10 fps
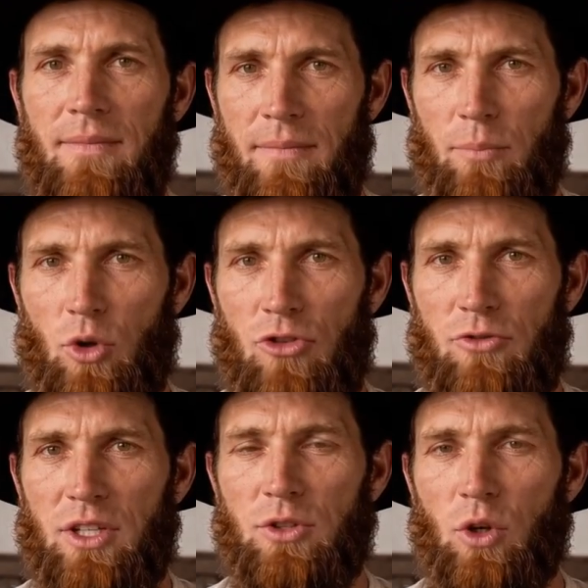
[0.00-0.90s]
Most
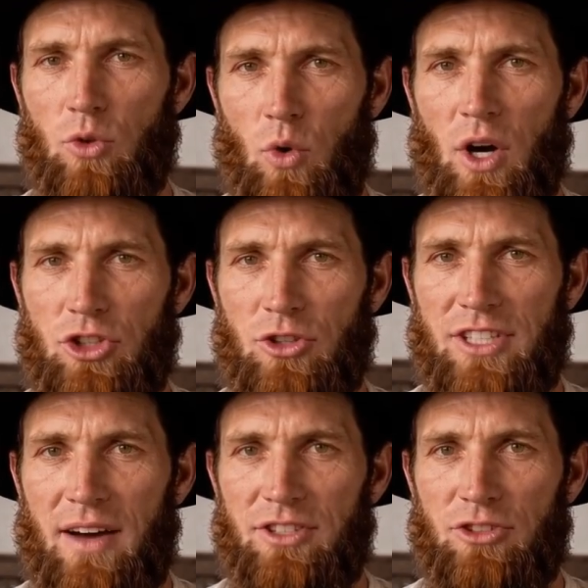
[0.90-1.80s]
front-load
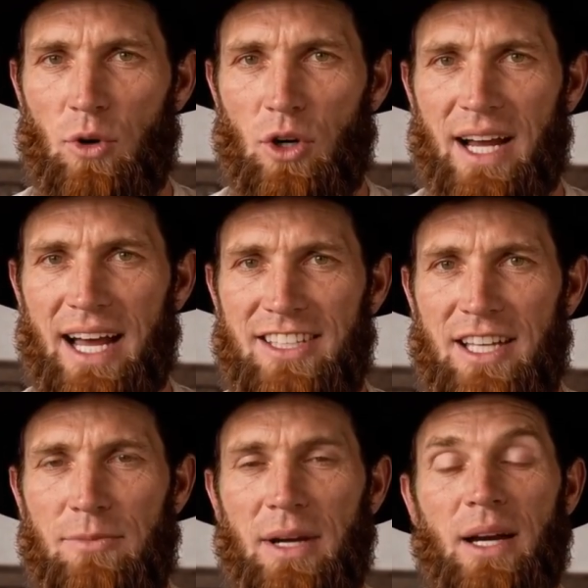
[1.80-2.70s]
washers have a small
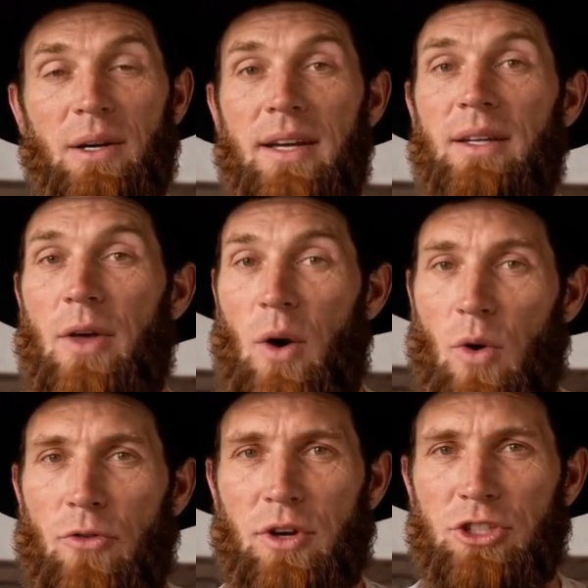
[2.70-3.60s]
access panel at the
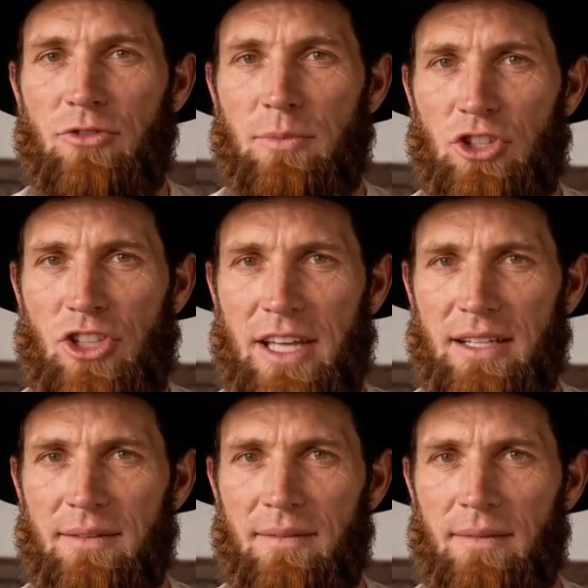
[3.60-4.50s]
lower front of the
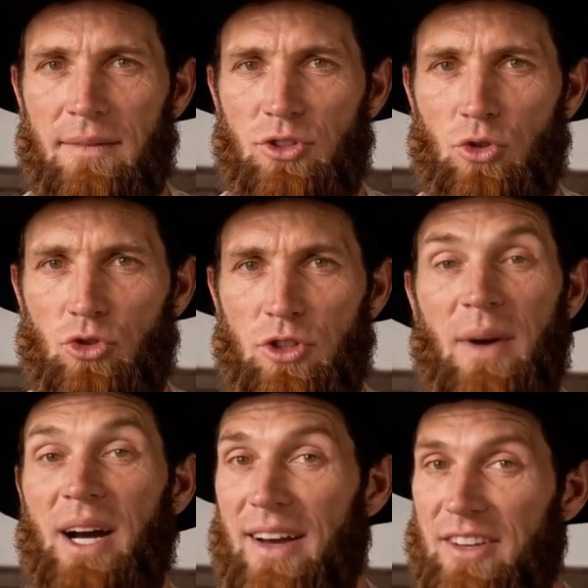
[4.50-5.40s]
machine, usually
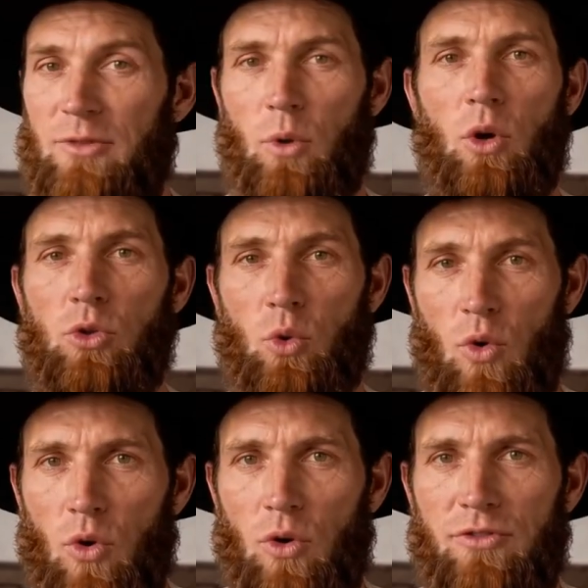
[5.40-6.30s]
behind a small
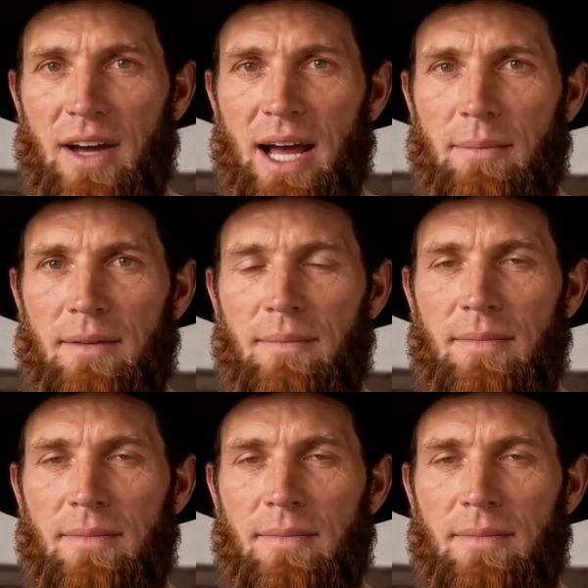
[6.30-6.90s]
door or flap.